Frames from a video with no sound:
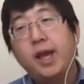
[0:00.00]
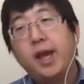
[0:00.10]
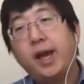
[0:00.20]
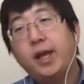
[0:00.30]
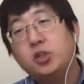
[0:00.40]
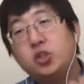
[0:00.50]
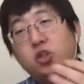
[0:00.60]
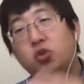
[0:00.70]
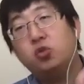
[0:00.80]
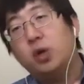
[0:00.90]
and
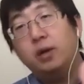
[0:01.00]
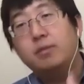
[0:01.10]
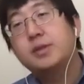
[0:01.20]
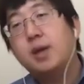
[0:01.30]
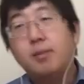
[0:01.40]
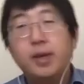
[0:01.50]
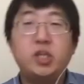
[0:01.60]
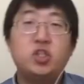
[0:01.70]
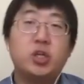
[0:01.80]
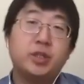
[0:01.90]
to earn some
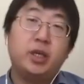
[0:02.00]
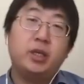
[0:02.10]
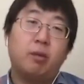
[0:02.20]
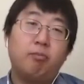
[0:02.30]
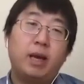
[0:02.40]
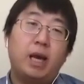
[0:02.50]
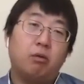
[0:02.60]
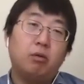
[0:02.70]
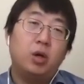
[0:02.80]
interest in Compound,